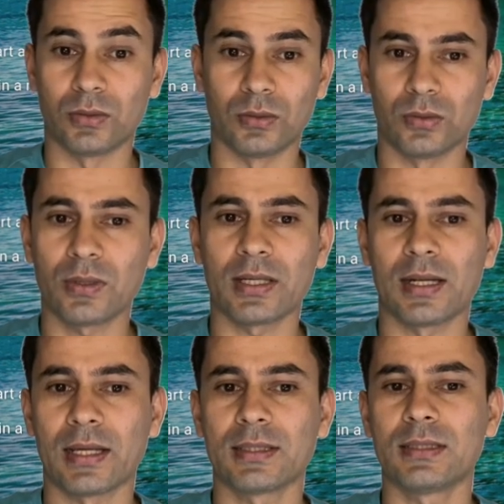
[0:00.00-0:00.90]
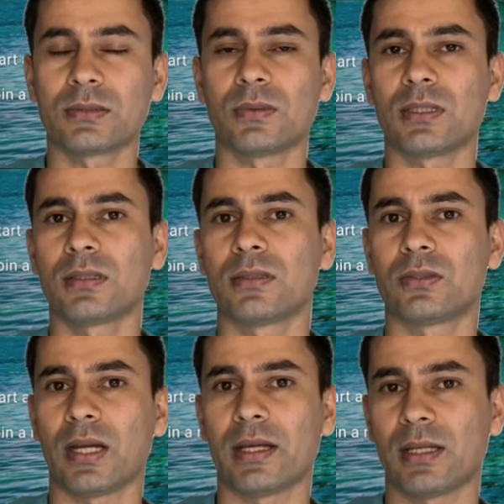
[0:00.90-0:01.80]
Though I like this one,
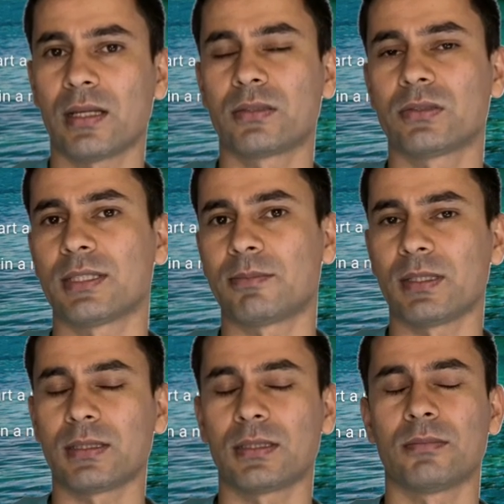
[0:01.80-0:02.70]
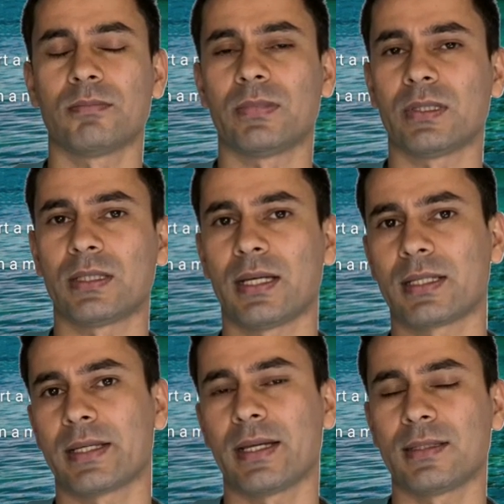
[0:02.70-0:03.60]
I like to separate, but I
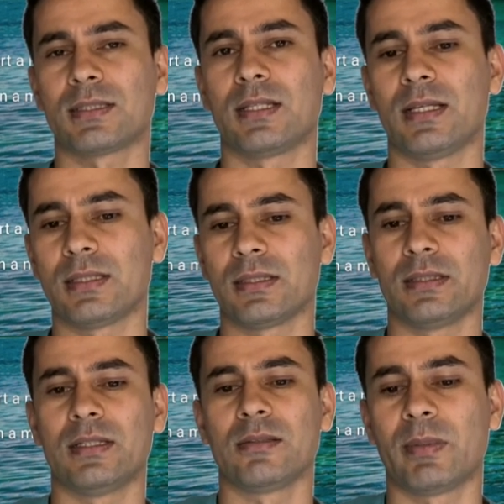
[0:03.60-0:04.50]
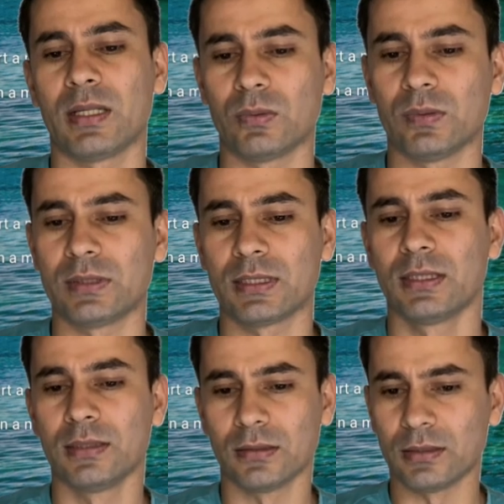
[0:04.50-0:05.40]
can't get a reading pane with
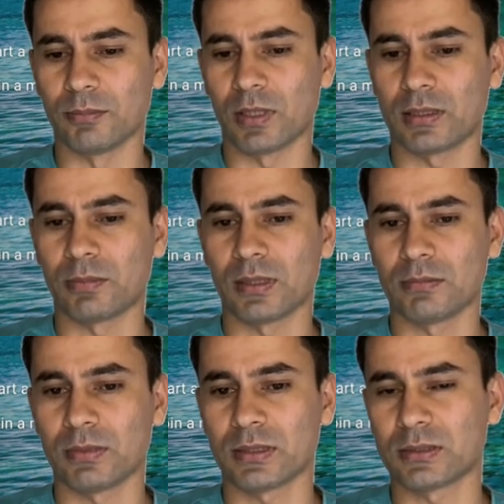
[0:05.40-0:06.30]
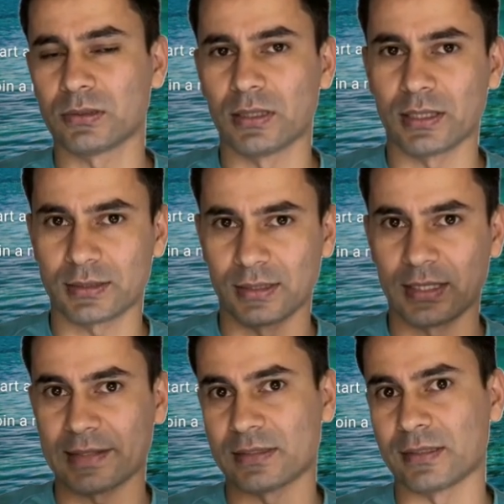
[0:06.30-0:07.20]
the multiple inbox. So that's
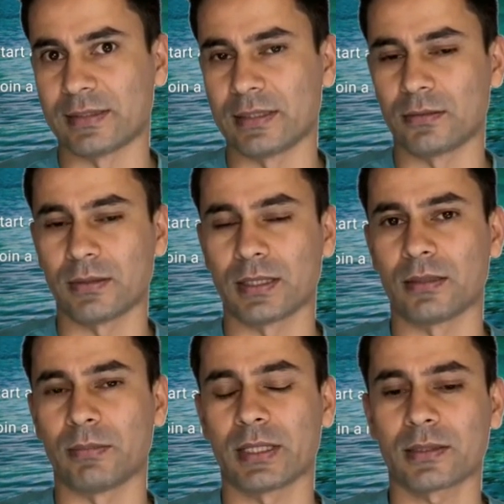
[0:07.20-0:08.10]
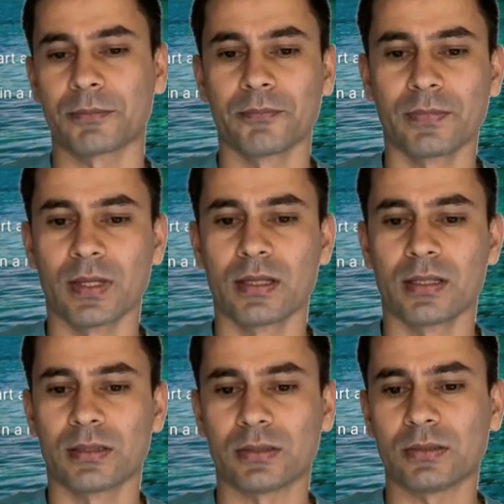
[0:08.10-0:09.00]
the trade-off I can make.
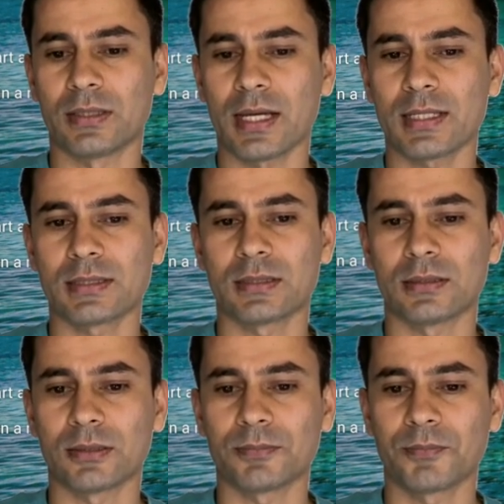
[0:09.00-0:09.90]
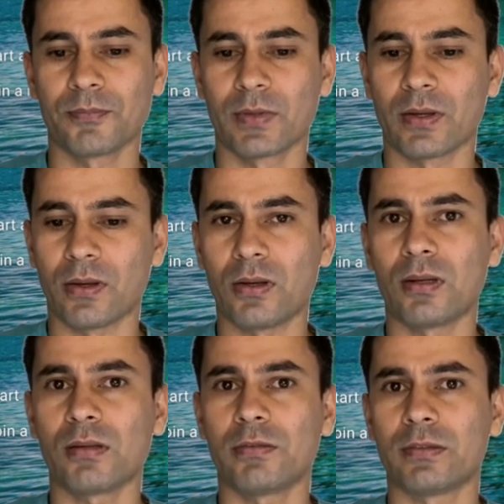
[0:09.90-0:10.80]
So that's
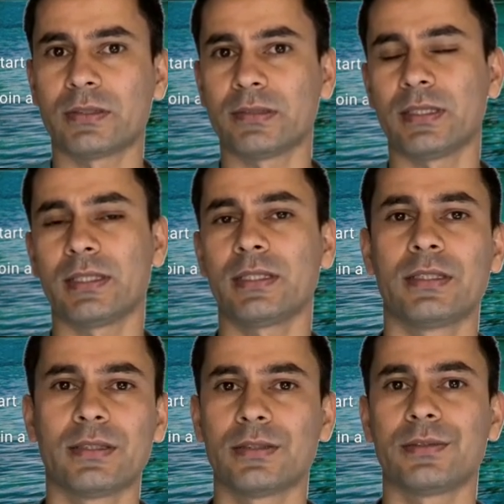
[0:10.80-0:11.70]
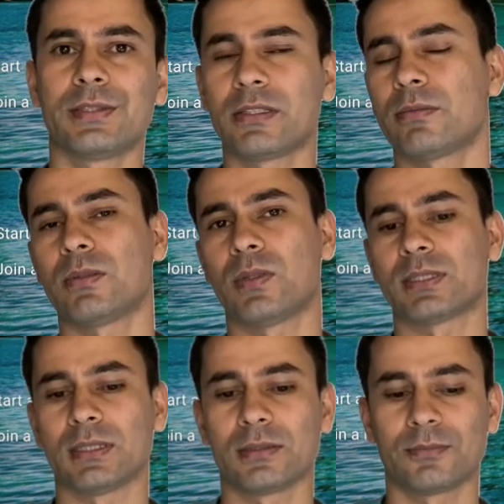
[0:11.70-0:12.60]
all for today. Thank you for watching.